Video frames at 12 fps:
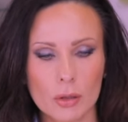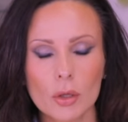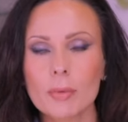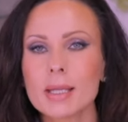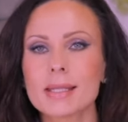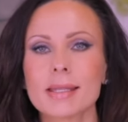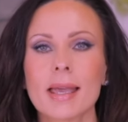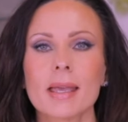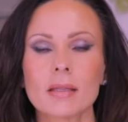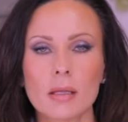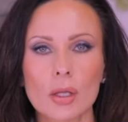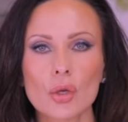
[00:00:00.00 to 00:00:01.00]
Nobody's
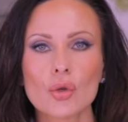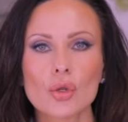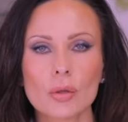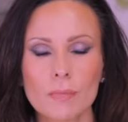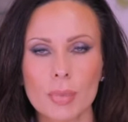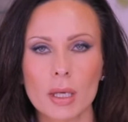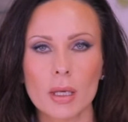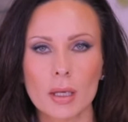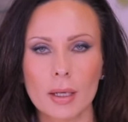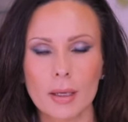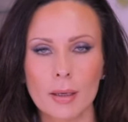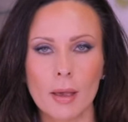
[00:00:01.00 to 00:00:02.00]
saying that you shouldn't be
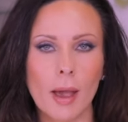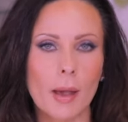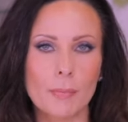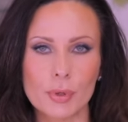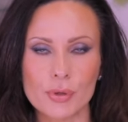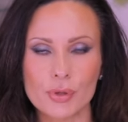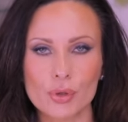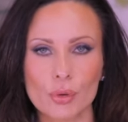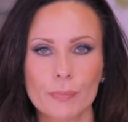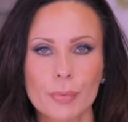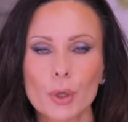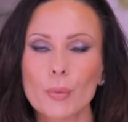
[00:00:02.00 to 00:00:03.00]
eating apples or
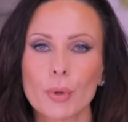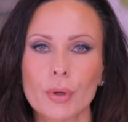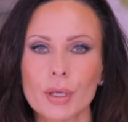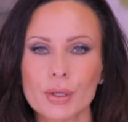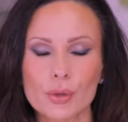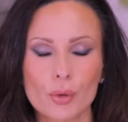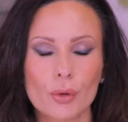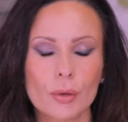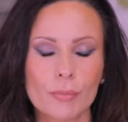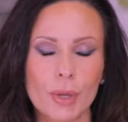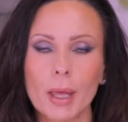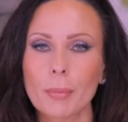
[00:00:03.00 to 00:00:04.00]
blueberries or
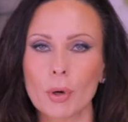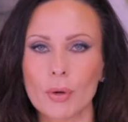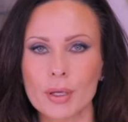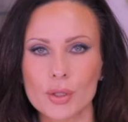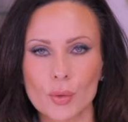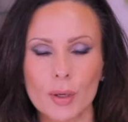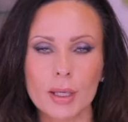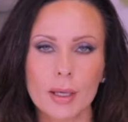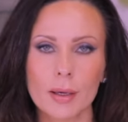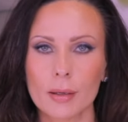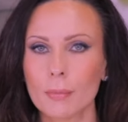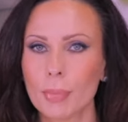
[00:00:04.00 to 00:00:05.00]
blackberries or any
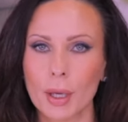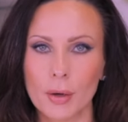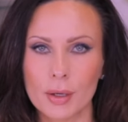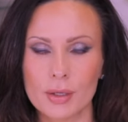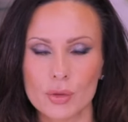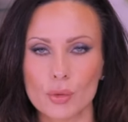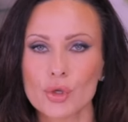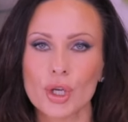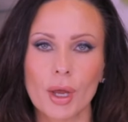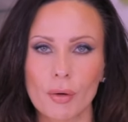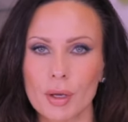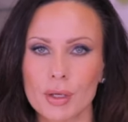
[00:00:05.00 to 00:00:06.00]
kind of berries or
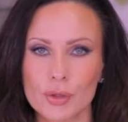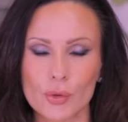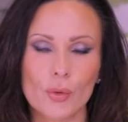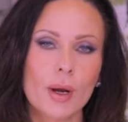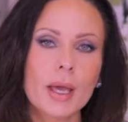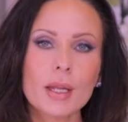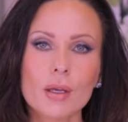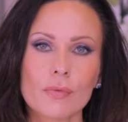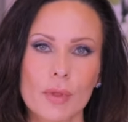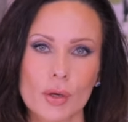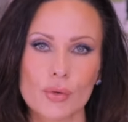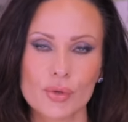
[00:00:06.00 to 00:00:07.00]
cherries or any
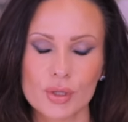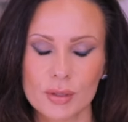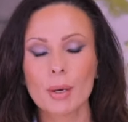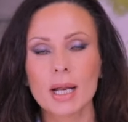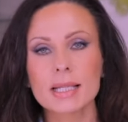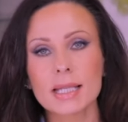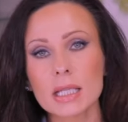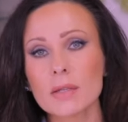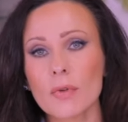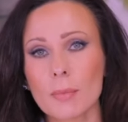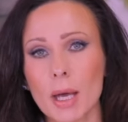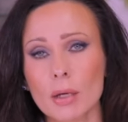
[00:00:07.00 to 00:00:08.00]
of those. But
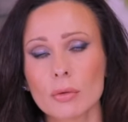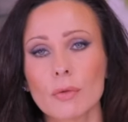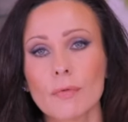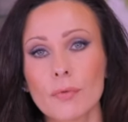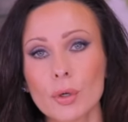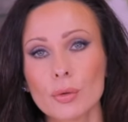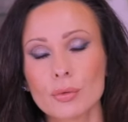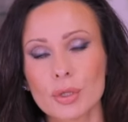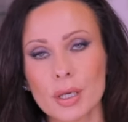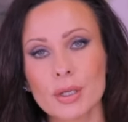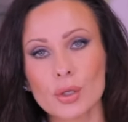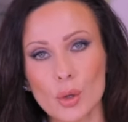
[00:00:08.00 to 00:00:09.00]
excessive amount of
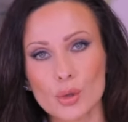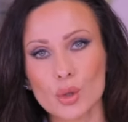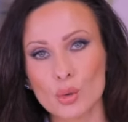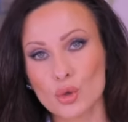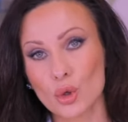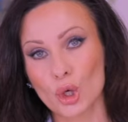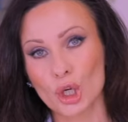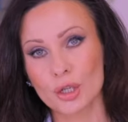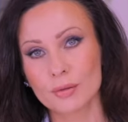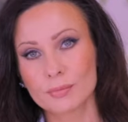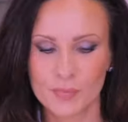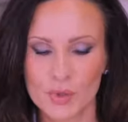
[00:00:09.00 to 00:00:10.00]
fruit is also
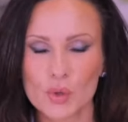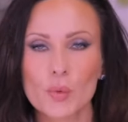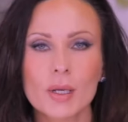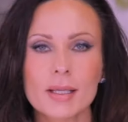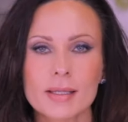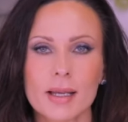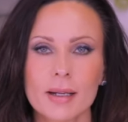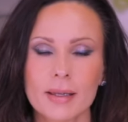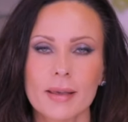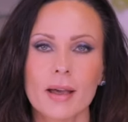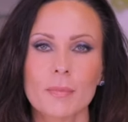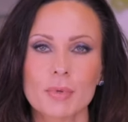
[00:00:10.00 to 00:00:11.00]
sugar. So what
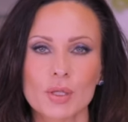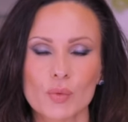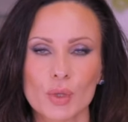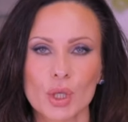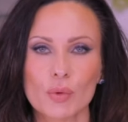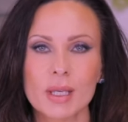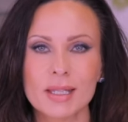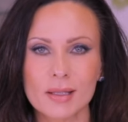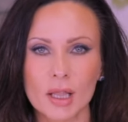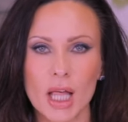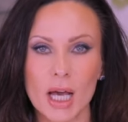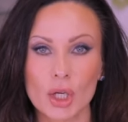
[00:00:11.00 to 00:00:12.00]
exactly happens when you eat
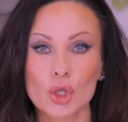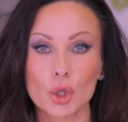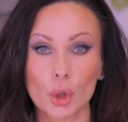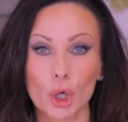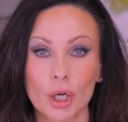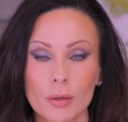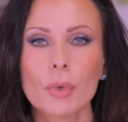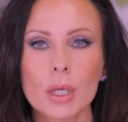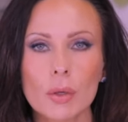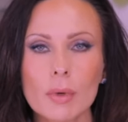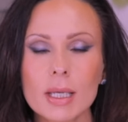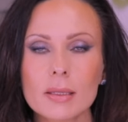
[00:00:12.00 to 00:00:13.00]
a lot of sugar? When
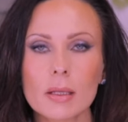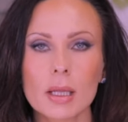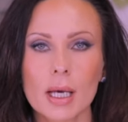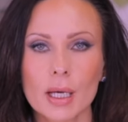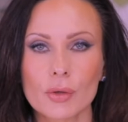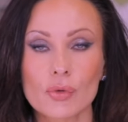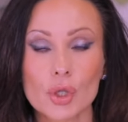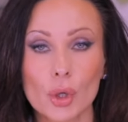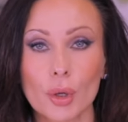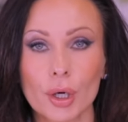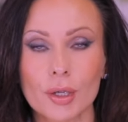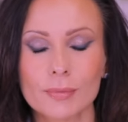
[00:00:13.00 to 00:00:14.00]
you eat a lot of
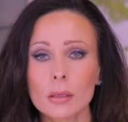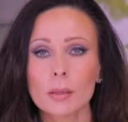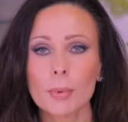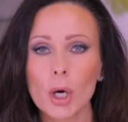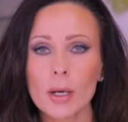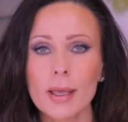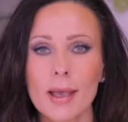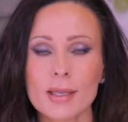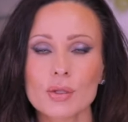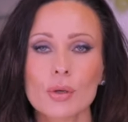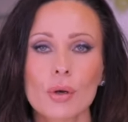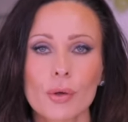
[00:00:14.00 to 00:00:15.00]
sugar, the body
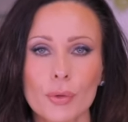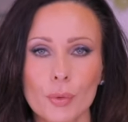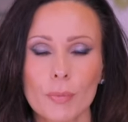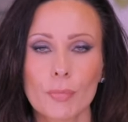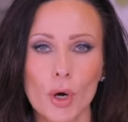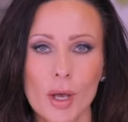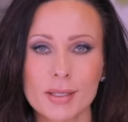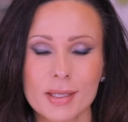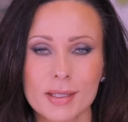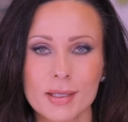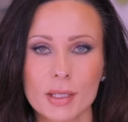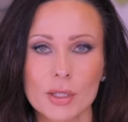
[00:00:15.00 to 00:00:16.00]
has to go through a
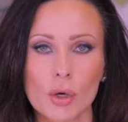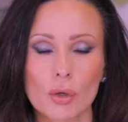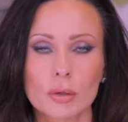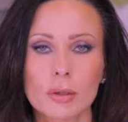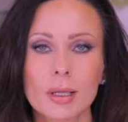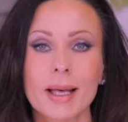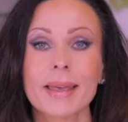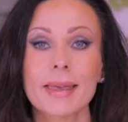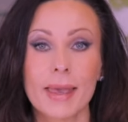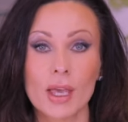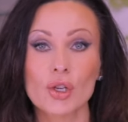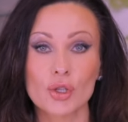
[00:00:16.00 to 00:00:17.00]
process that's called
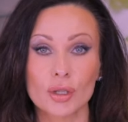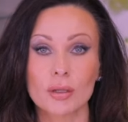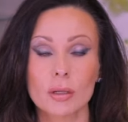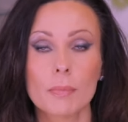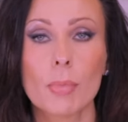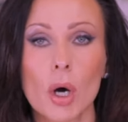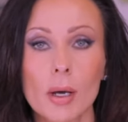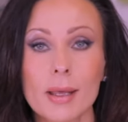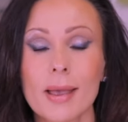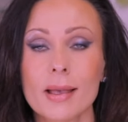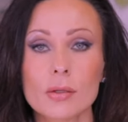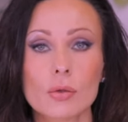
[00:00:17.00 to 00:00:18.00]
glycation. The body
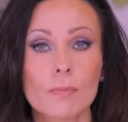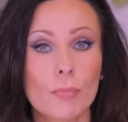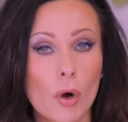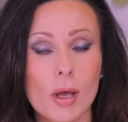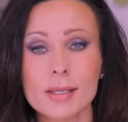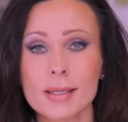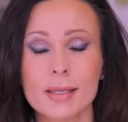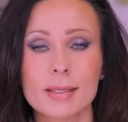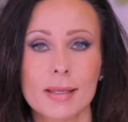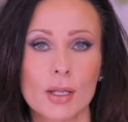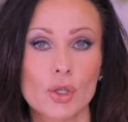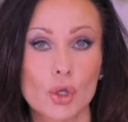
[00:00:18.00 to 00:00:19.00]
has to
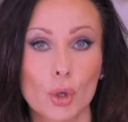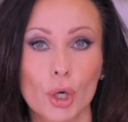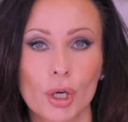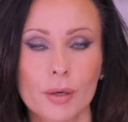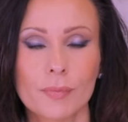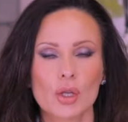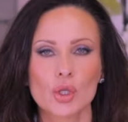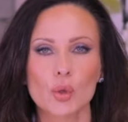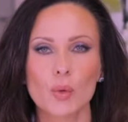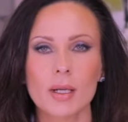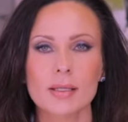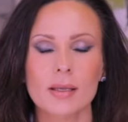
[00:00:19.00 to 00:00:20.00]
process that sugar.
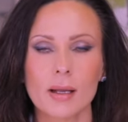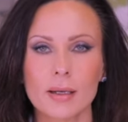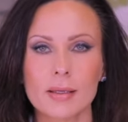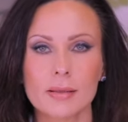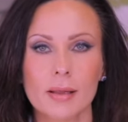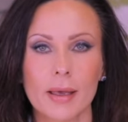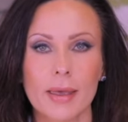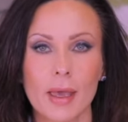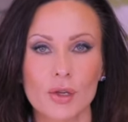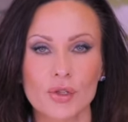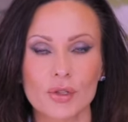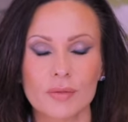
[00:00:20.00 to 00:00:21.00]
So what exactly is
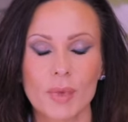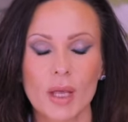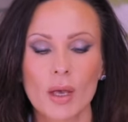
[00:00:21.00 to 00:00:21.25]
glycation?